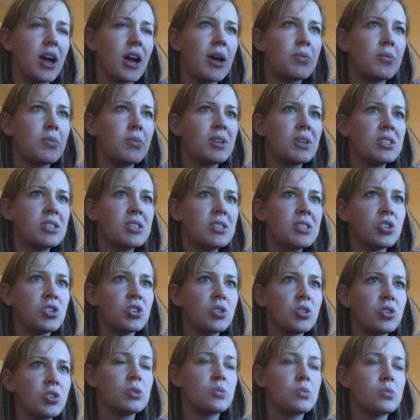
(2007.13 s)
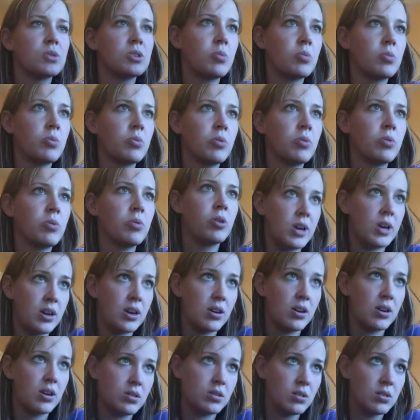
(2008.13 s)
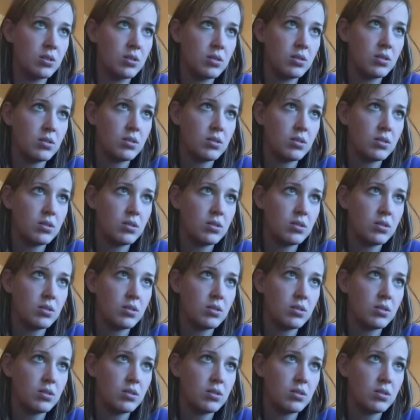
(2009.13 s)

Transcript: I wasn't sure which one to put where.